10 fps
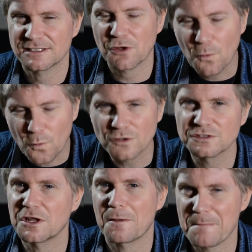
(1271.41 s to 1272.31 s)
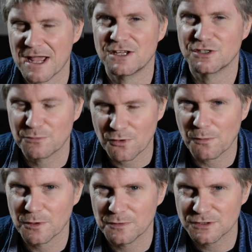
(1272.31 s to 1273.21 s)
So it wasn't a major
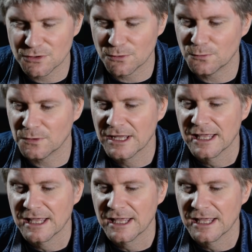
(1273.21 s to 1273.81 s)
problem at all.